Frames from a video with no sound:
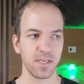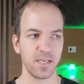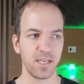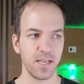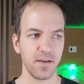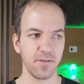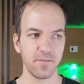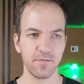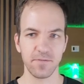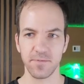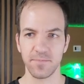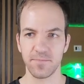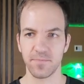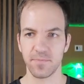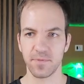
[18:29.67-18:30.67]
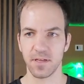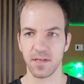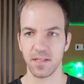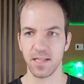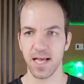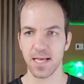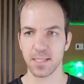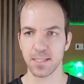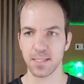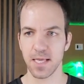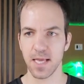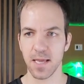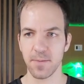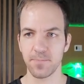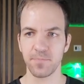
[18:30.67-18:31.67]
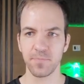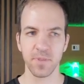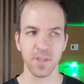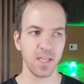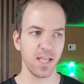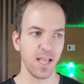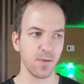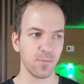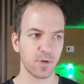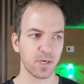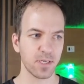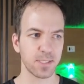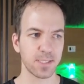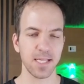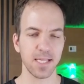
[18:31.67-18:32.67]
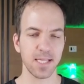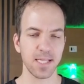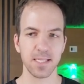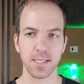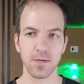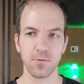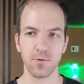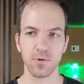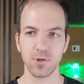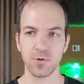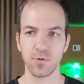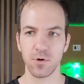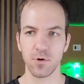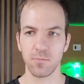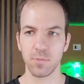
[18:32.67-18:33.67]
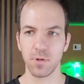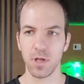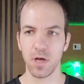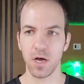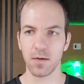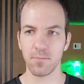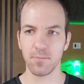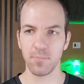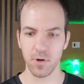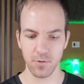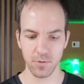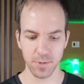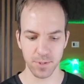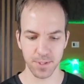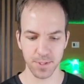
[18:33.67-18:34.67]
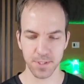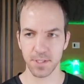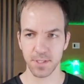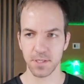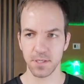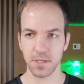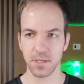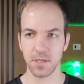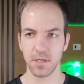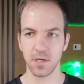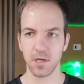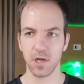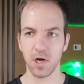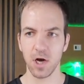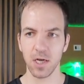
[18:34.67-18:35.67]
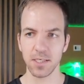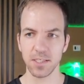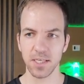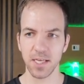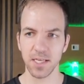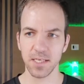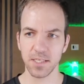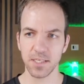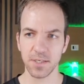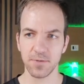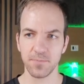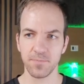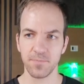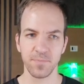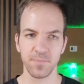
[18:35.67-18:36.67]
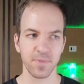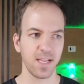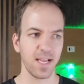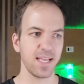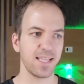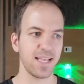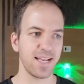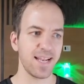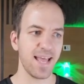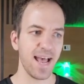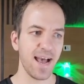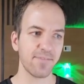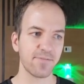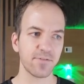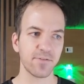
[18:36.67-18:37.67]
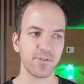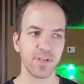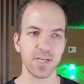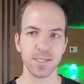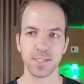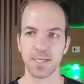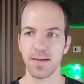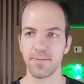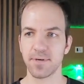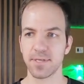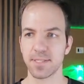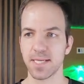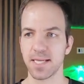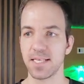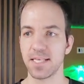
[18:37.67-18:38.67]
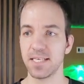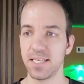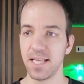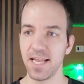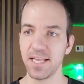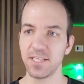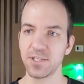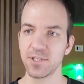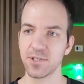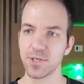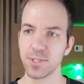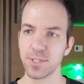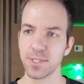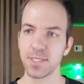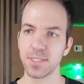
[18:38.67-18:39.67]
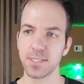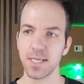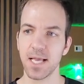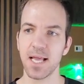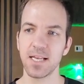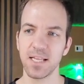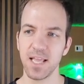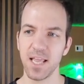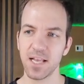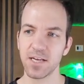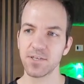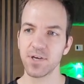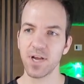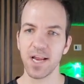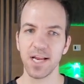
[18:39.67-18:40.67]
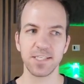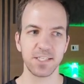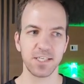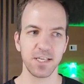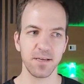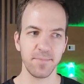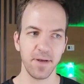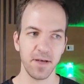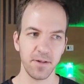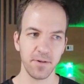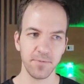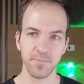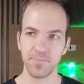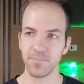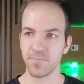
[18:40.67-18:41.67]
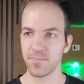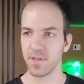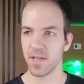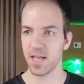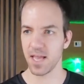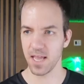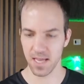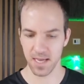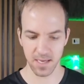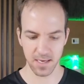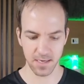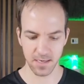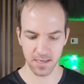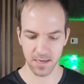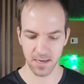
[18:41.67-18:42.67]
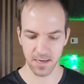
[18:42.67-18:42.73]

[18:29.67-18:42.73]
div class name, and we're going to set this equal to our blog post content. And then after this, I'm going to say dangerously set inner HTML, and